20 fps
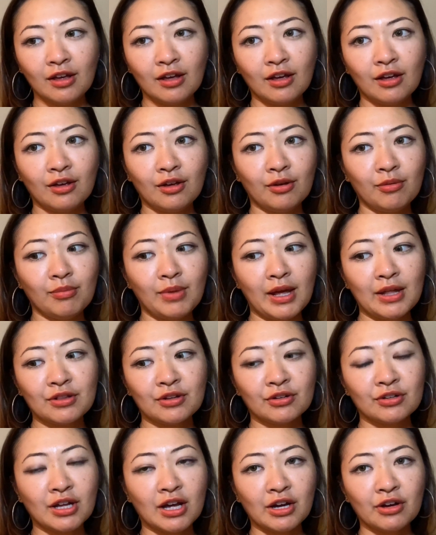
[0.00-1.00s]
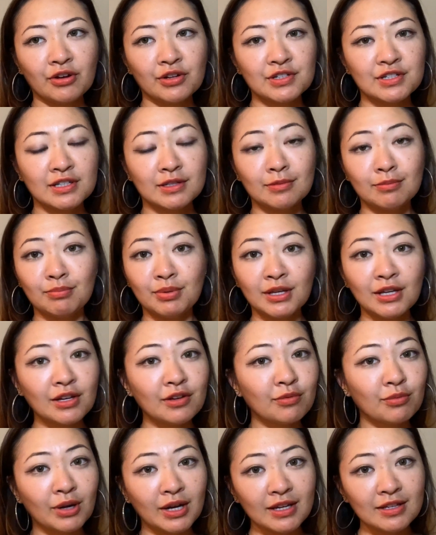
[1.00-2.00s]
and they're not going to be a
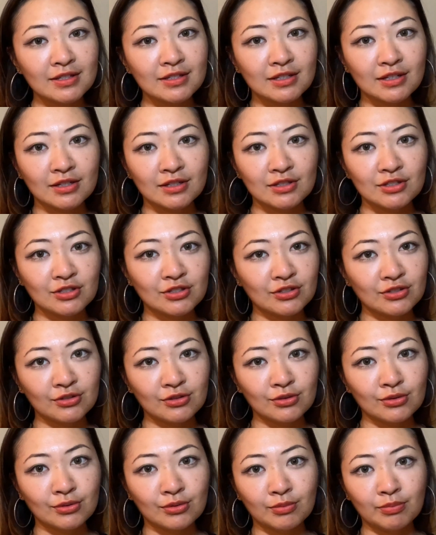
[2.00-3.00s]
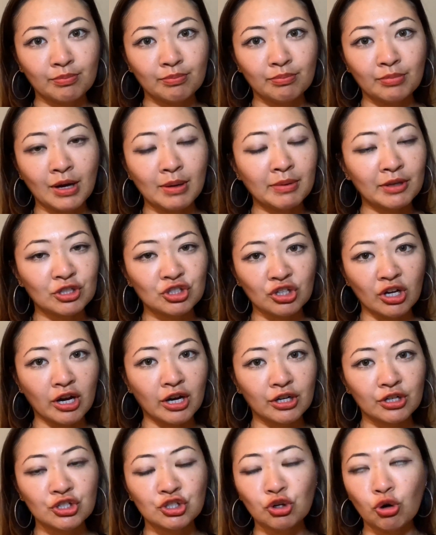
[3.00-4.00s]
risk to public
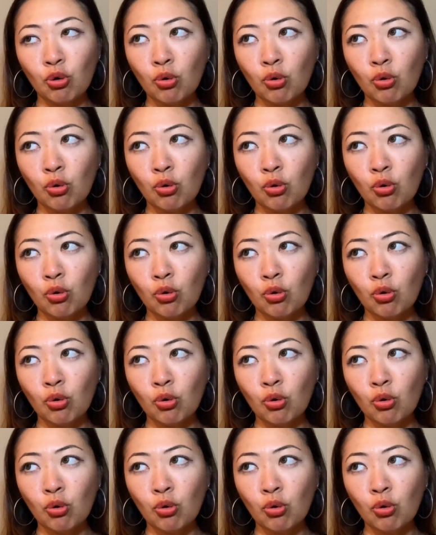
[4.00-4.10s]
charge,